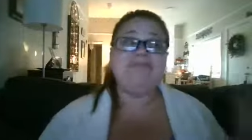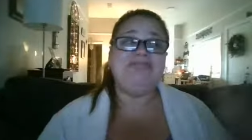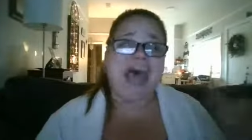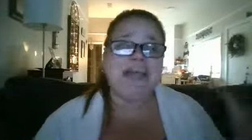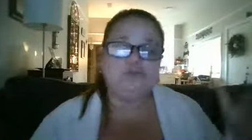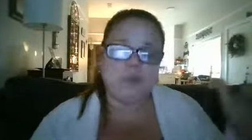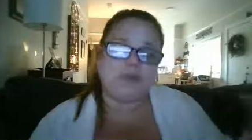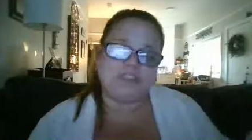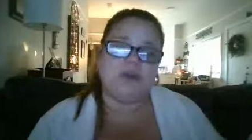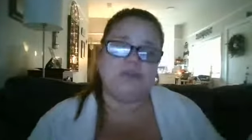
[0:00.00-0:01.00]
That's what
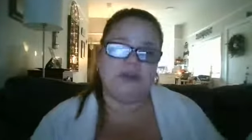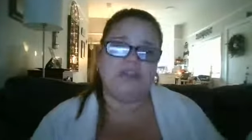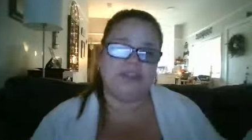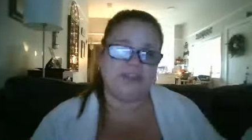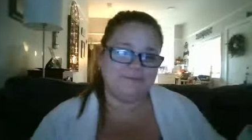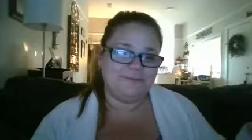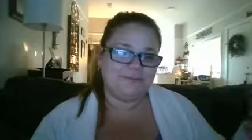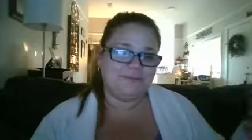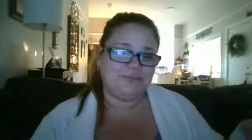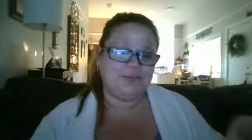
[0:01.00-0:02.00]
we're done with.
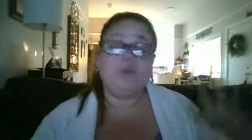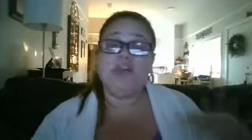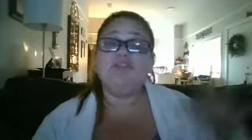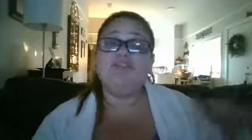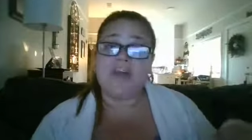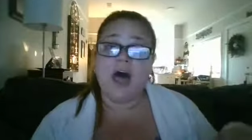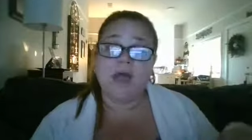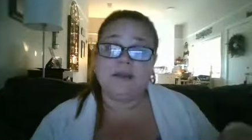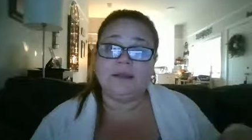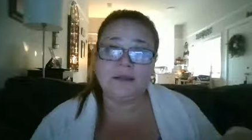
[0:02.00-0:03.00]
We are
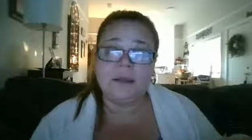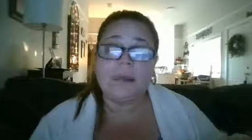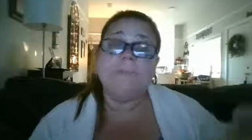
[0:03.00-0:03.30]
done